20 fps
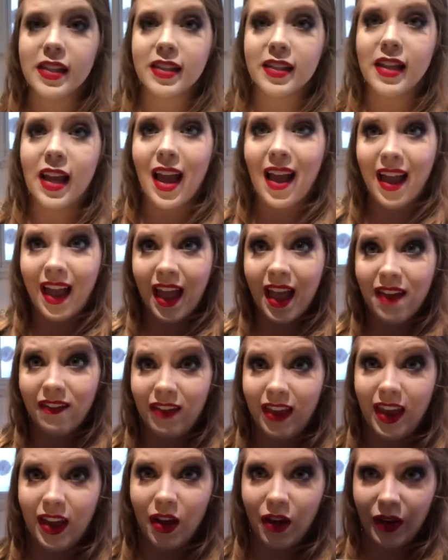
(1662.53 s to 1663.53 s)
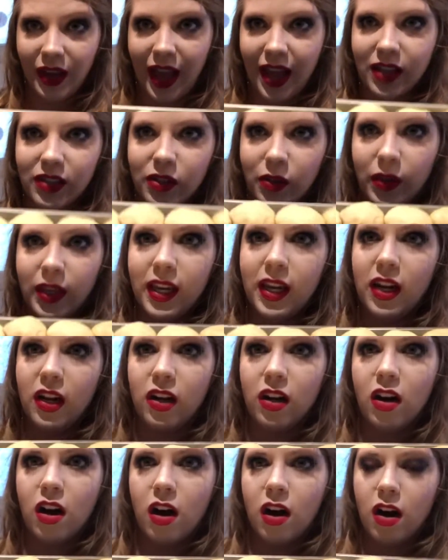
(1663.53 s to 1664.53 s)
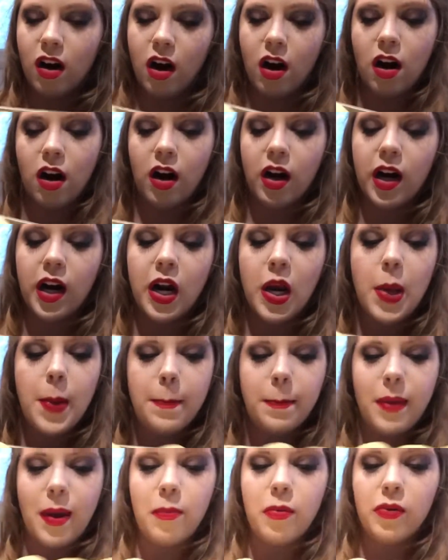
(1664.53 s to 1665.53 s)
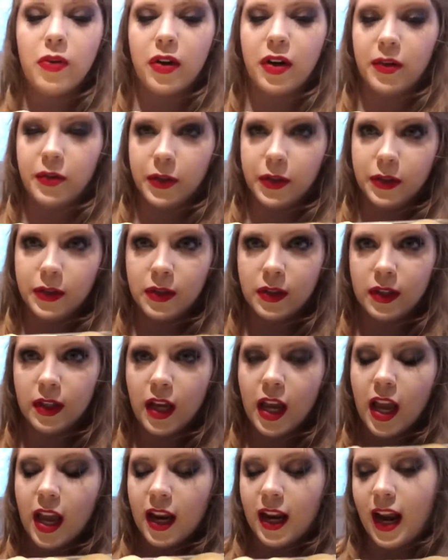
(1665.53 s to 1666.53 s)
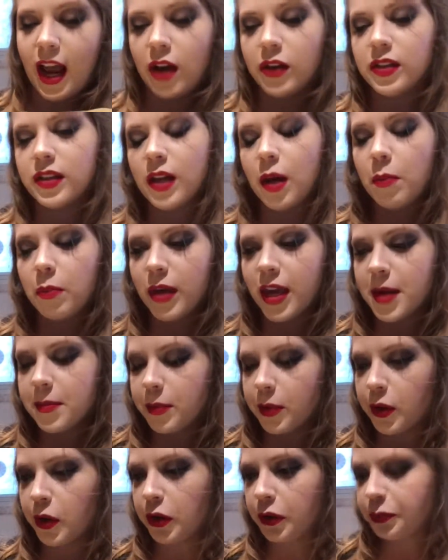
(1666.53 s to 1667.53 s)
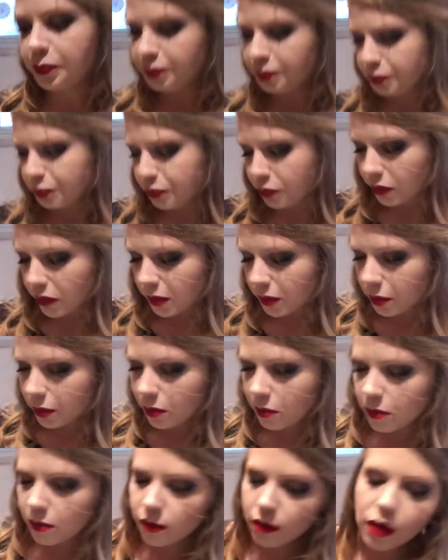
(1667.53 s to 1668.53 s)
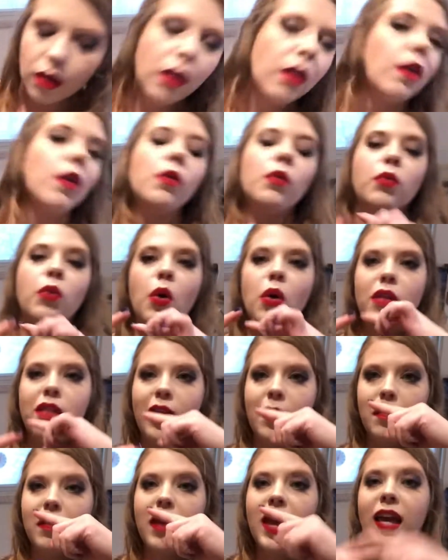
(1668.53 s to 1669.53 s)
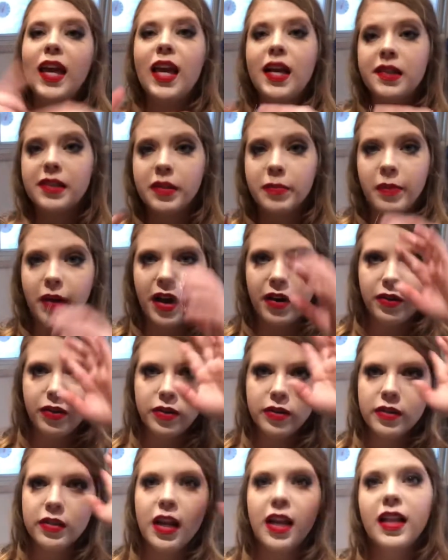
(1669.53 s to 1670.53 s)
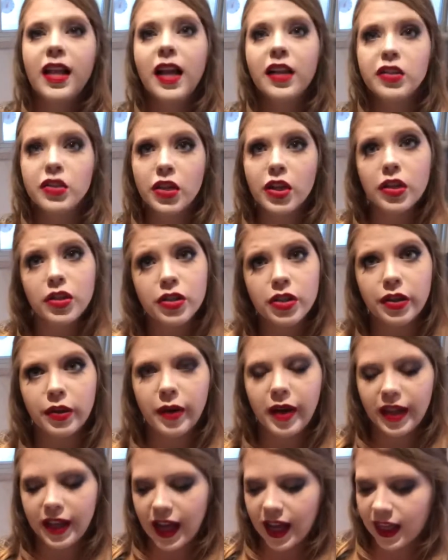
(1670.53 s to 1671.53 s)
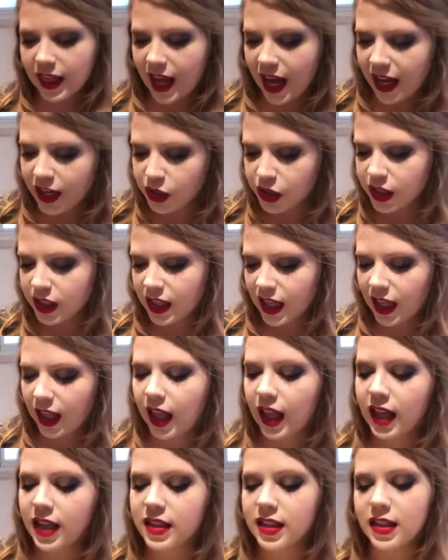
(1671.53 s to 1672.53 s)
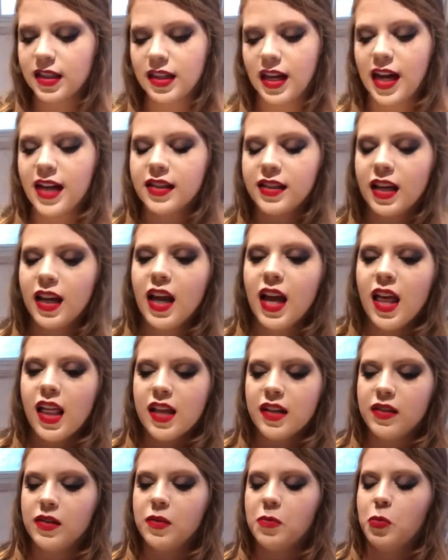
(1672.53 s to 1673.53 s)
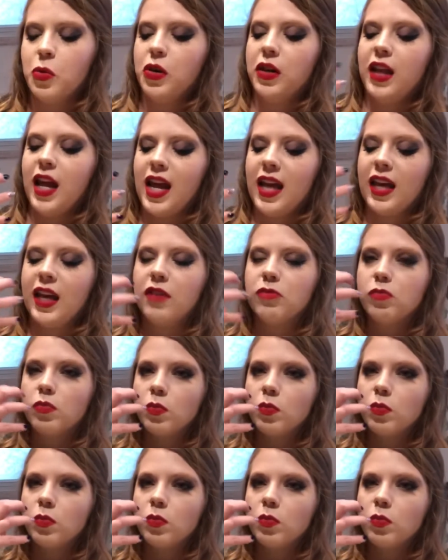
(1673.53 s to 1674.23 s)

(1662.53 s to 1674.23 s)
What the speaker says: is heavy. Okay, so here are our pepperoni rolls. Now, some people roll them like in spirals, and that's good too. I like that. I just think this is nice. This is more like